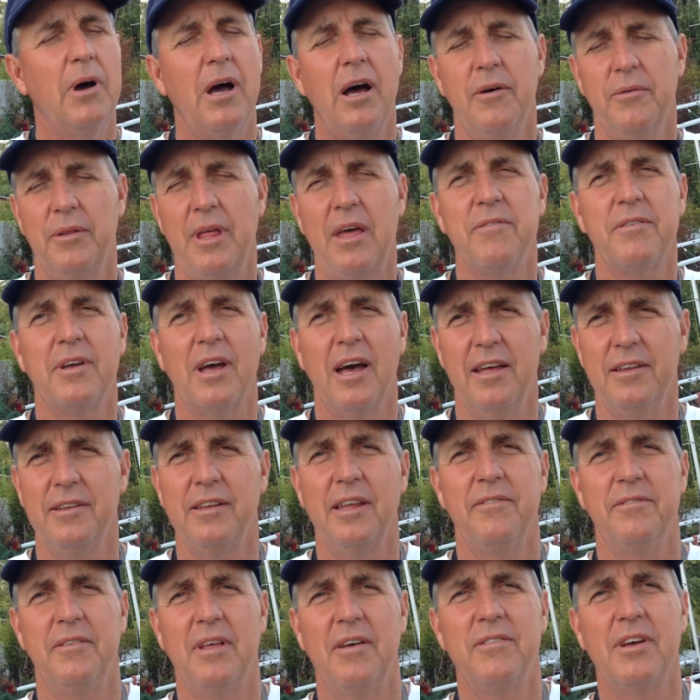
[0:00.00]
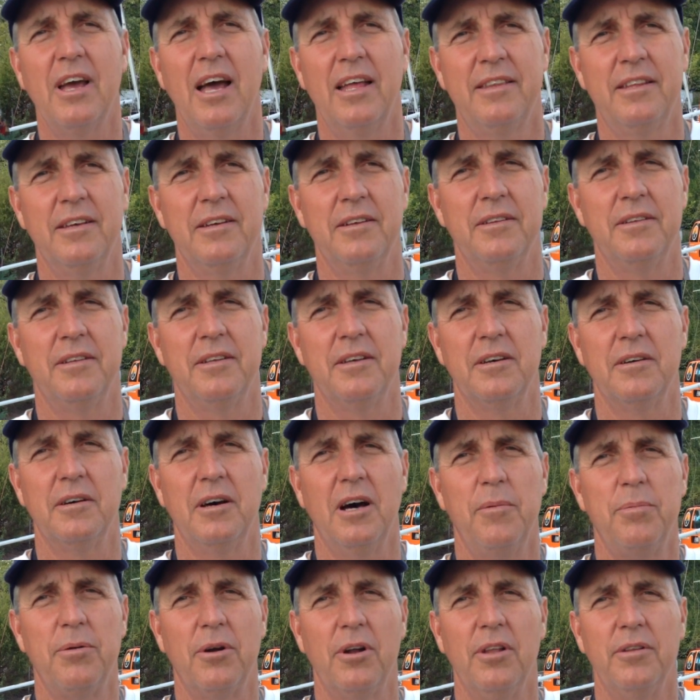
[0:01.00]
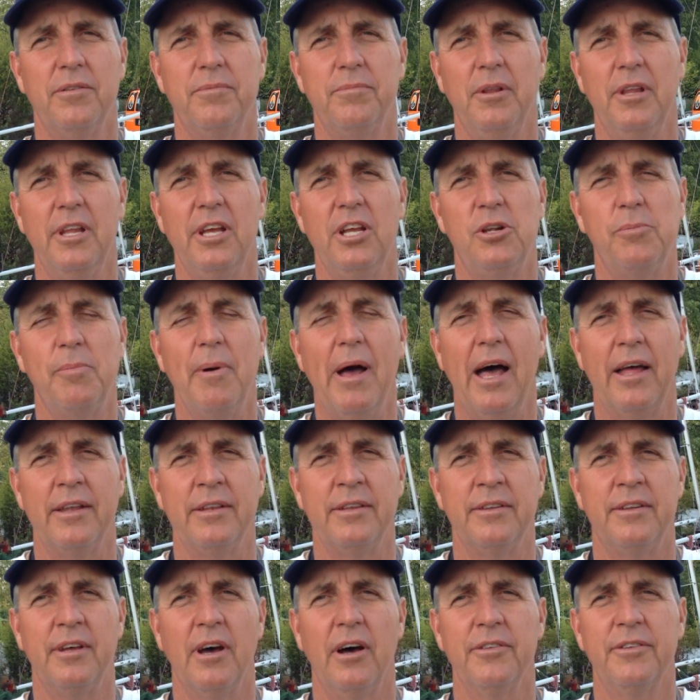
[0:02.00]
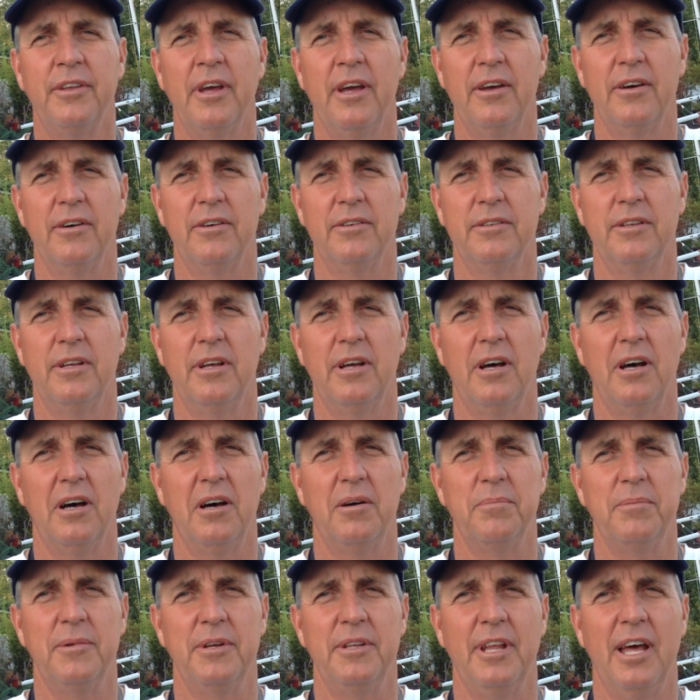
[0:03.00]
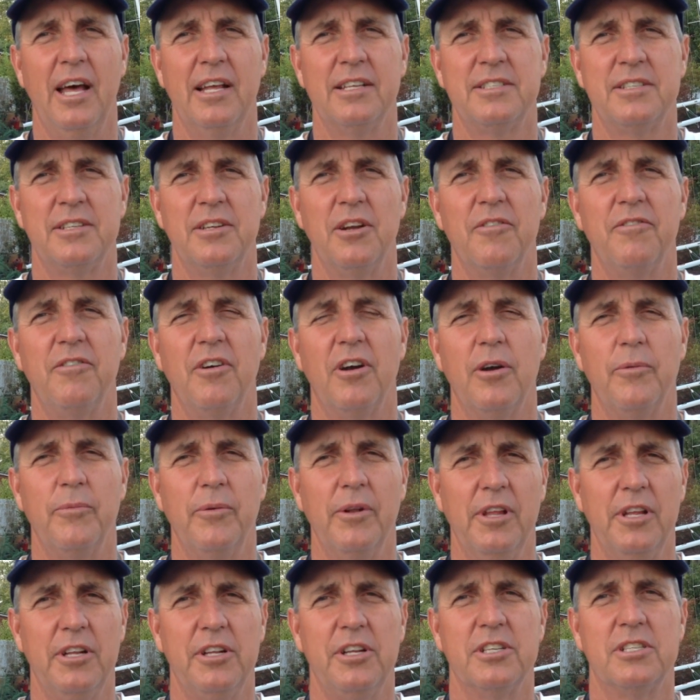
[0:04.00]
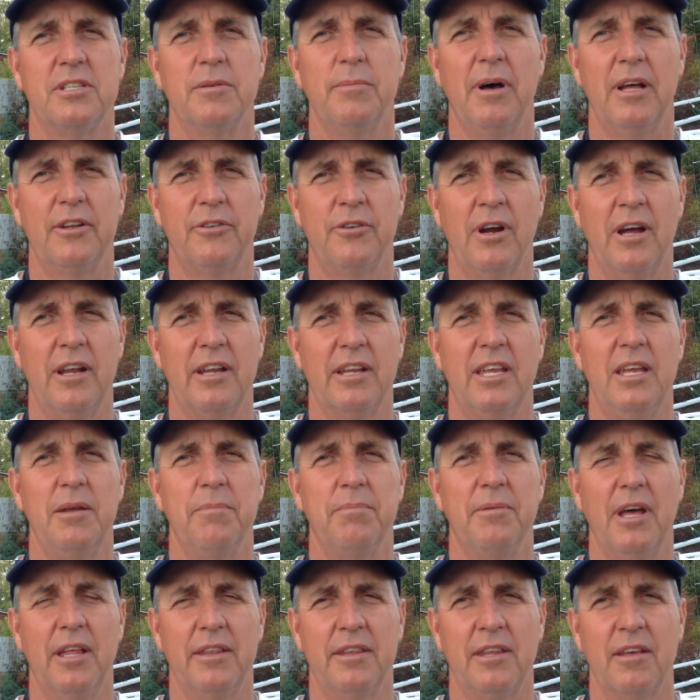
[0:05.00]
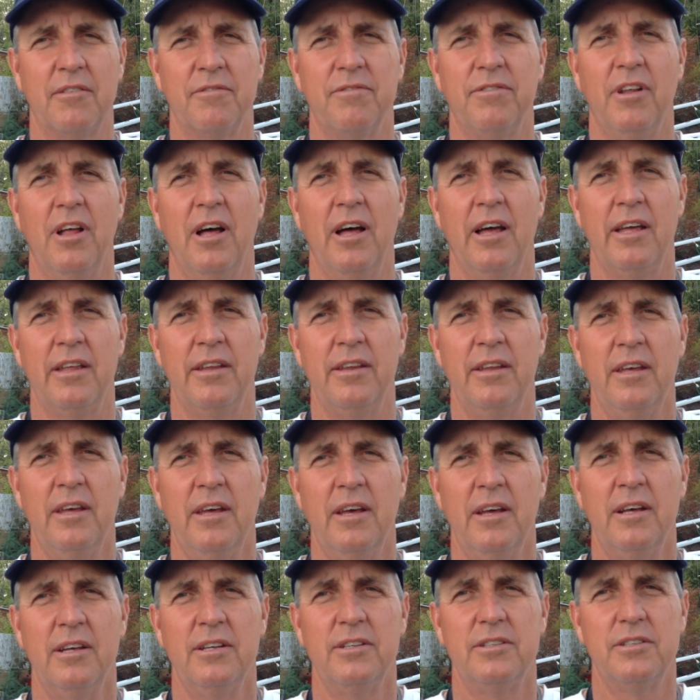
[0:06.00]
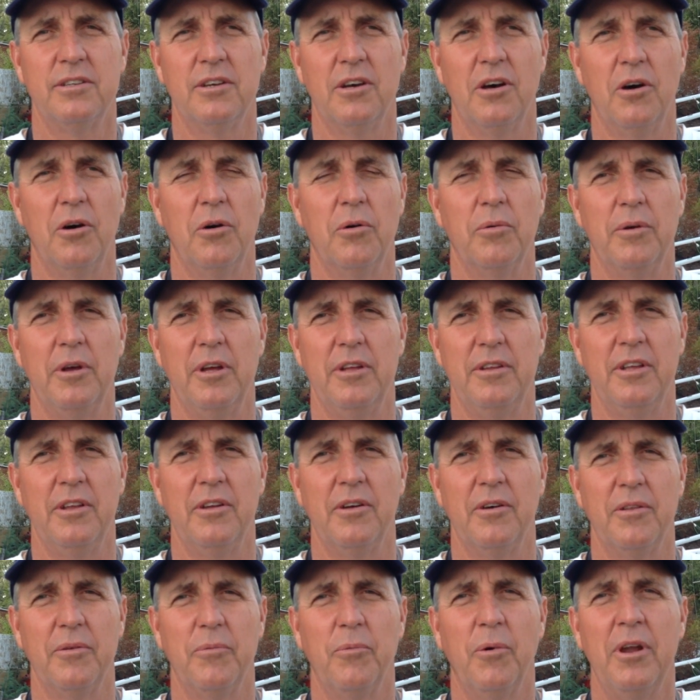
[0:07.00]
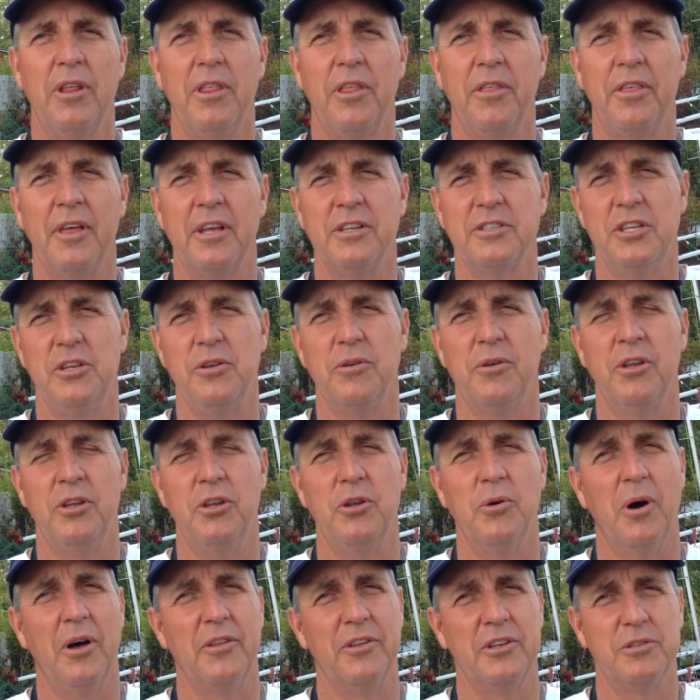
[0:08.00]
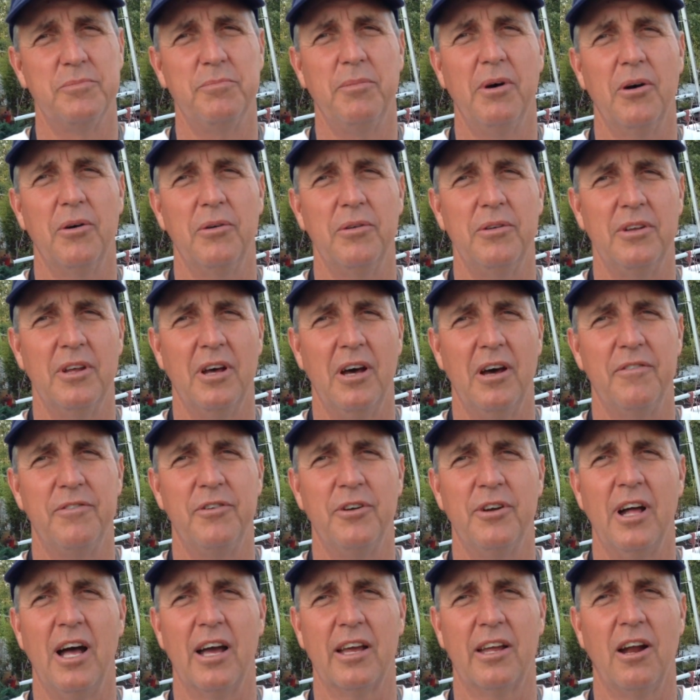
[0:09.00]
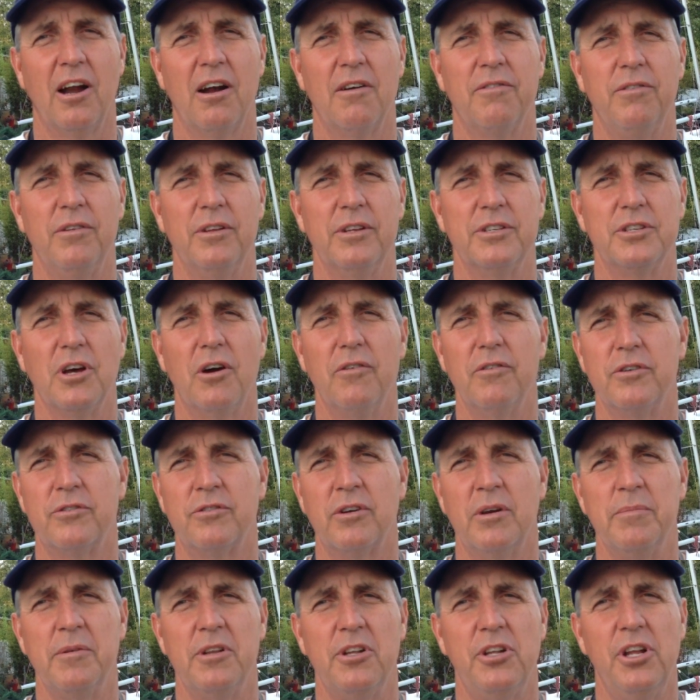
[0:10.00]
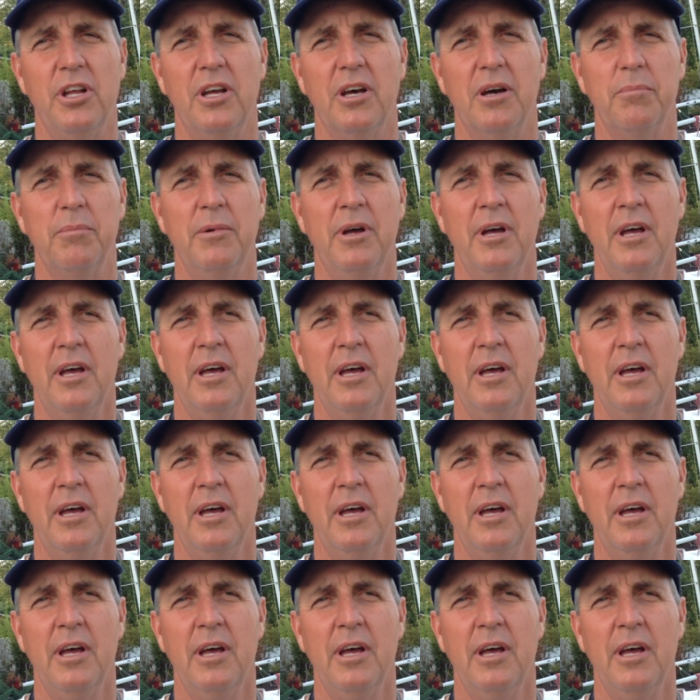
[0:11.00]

Well, they've got the upper leach batten telltale, and they're very religious about trying to keep that thing flying. So one of the things that you can do on this boat, if you're not careful, is over trim the jib.